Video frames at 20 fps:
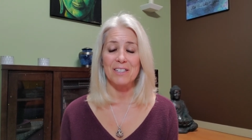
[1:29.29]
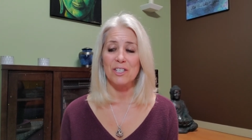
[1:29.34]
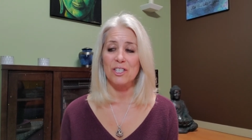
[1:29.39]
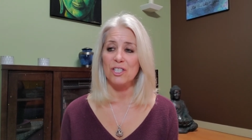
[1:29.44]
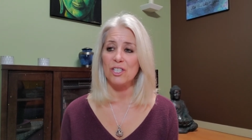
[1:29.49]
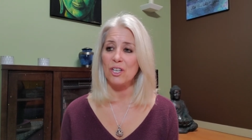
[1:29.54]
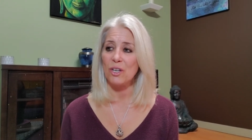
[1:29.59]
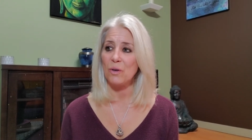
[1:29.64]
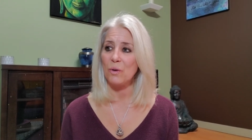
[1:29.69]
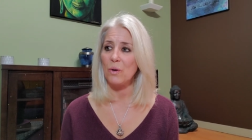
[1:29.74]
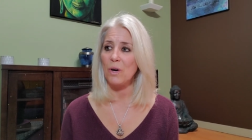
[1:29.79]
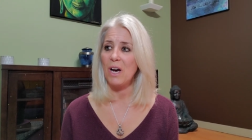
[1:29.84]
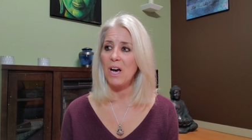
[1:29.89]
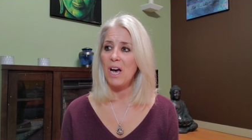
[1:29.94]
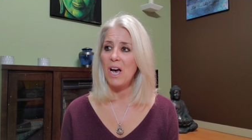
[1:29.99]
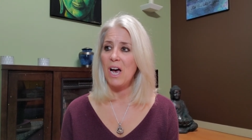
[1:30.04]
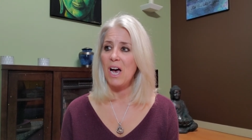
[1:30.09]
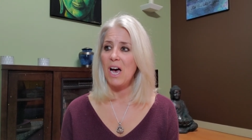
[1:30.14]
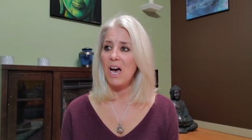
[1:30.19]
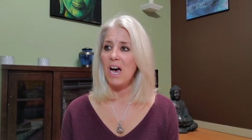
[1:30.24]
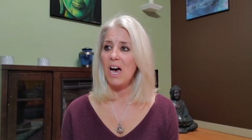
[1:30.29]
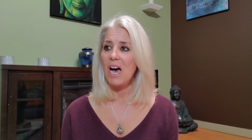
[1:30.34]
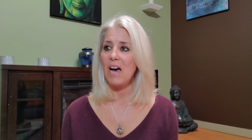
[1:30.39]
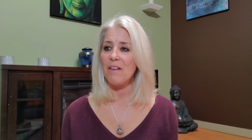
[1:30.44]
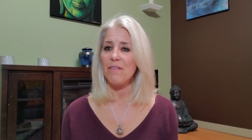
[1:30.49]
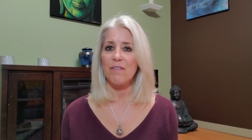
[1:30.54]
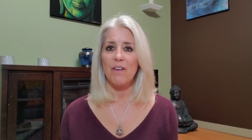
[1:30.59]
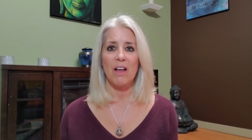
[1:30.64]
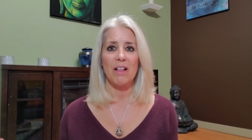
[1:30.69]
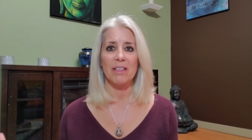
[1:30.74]
So
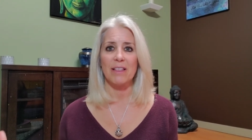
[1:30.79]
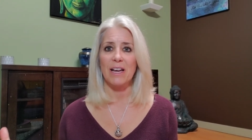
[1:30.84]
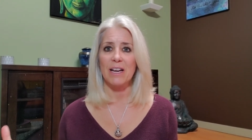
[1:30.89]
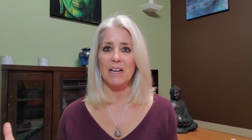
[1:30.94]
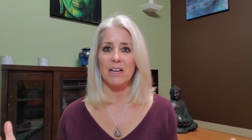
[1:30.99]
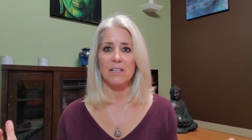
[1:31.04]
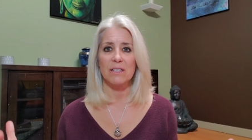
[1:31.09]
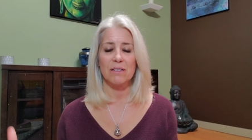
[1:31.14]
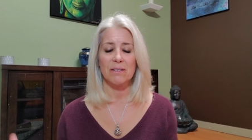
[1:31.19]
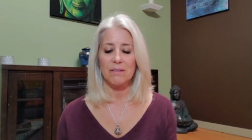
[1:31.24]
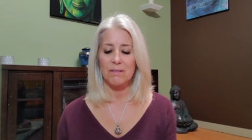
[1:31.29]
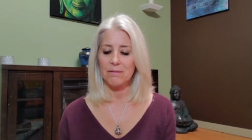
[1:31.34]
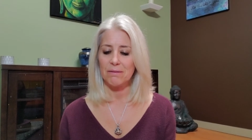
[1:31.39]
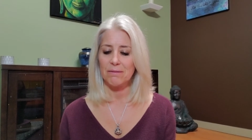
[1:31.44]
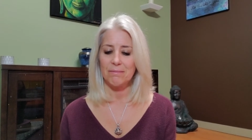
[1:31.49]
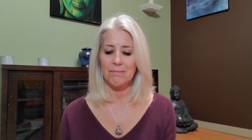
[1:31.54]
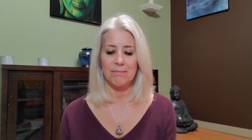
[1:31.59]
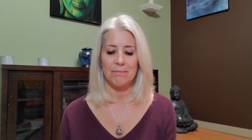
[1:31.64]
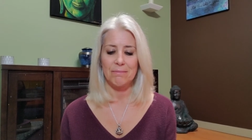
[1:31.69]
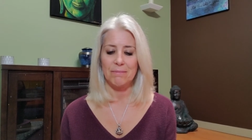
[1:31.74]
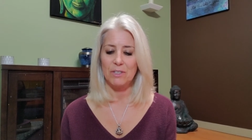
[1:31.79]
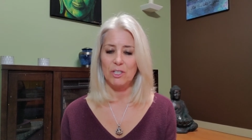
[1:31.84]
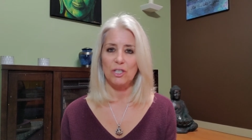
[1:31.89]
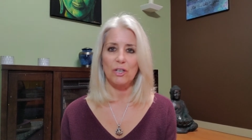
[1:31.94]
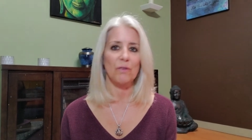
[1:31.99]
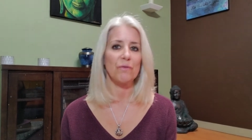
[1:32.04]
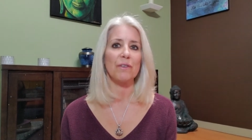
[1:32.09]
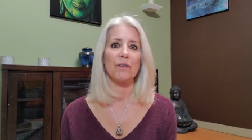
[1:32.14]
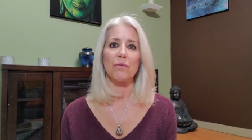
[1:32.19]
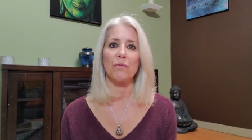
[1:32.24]
I've like
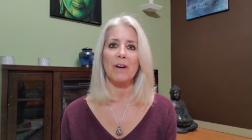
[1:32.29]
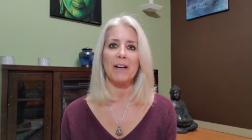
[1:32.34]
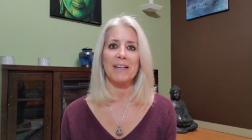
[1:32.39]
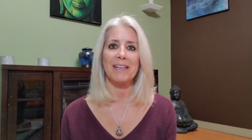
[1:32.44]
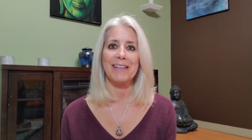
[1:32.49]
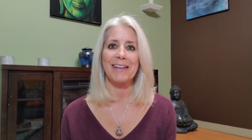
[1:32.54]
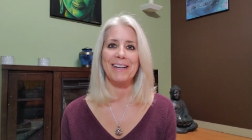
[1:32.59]
dove in right